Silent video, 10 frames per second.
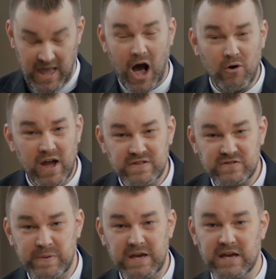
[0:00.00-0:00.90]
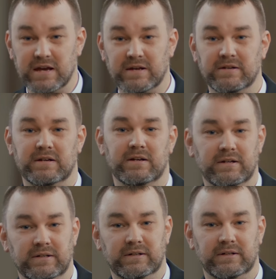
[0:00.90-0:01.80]
How can this be?
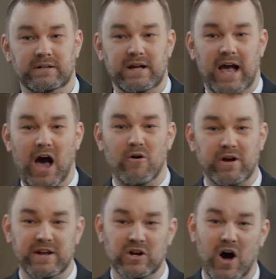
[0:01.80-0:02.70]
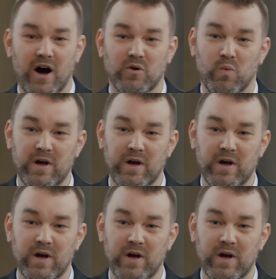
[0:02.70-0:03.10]
How can God